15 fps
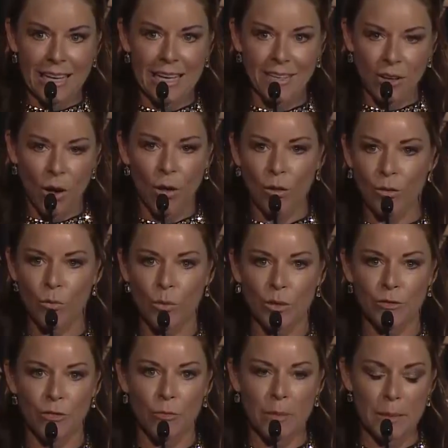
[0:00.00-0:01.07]
and all the
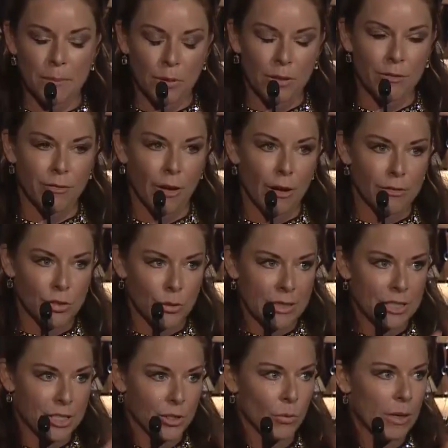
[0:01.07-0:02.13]
wonderful people involved. So I
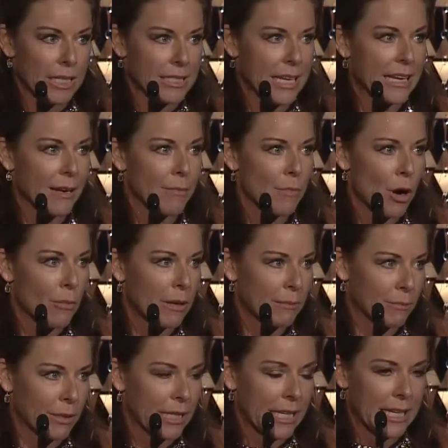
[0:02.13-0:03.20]
just want to take a moment,
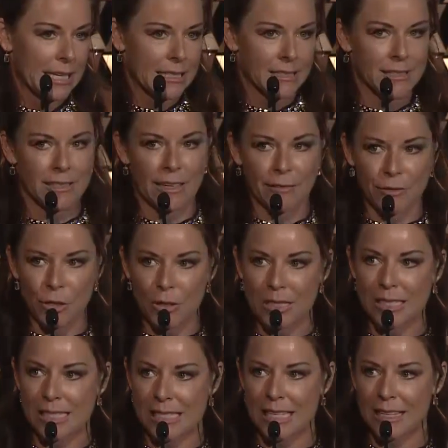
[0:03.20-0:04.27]
please, if you
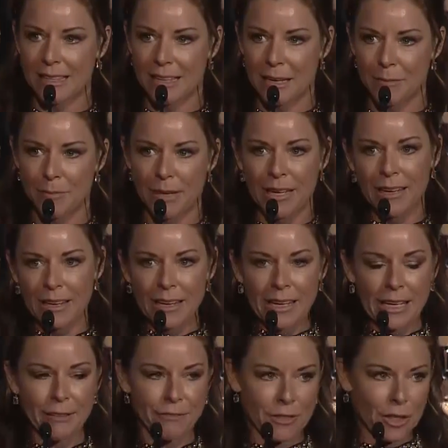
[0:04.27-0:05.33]
can see them.
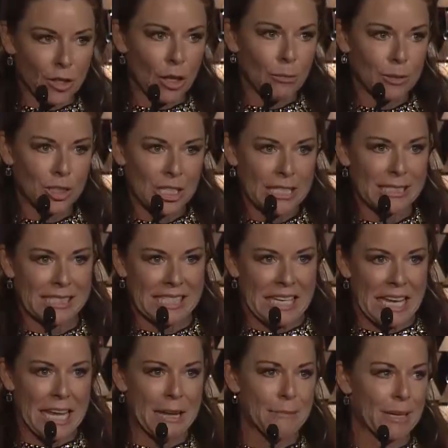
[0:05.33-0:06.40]
If the Global Genes
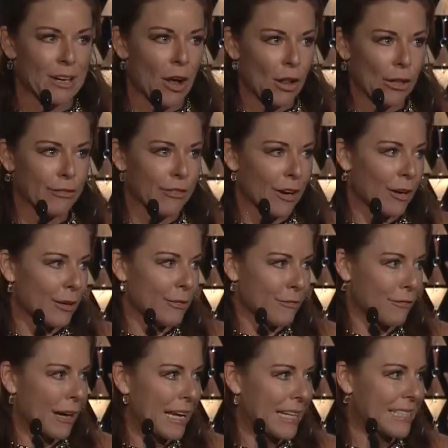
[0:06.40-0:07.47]
team and all of our
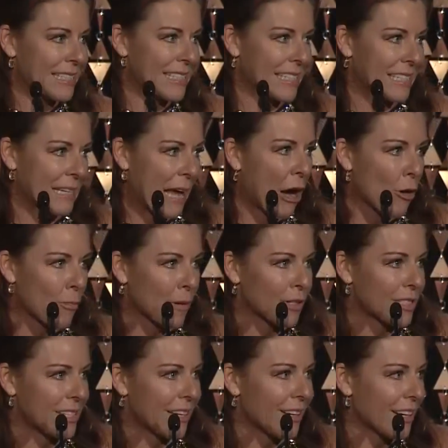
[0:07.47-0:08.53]
friends and
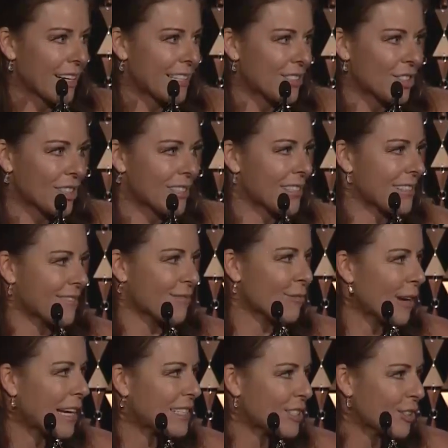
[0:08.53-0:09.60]
helpers here could just
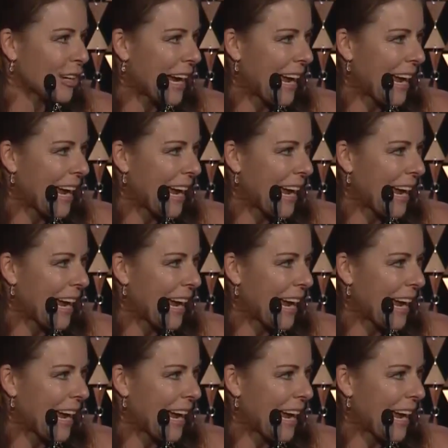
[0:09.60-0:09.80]
raise their